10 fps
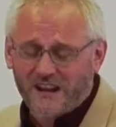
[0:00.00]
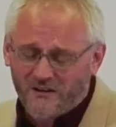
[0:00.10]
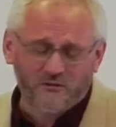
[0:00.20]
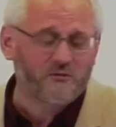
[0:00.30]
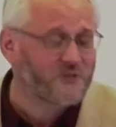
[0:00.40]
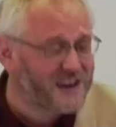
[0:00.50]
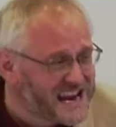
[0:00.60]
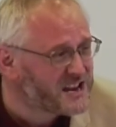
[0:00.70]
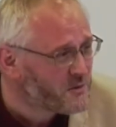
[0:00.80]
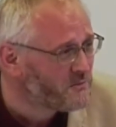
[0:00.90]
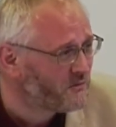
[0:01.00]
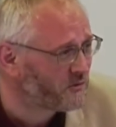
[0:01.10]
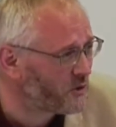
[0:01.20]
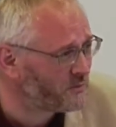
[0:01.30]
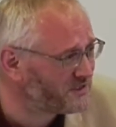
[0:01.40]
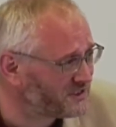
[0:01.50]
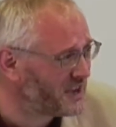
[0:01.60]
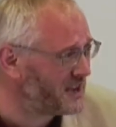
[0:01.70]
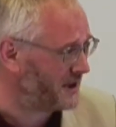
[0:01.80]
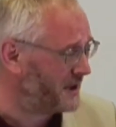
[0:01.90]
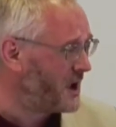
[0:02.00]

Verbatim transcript: freedom from sin.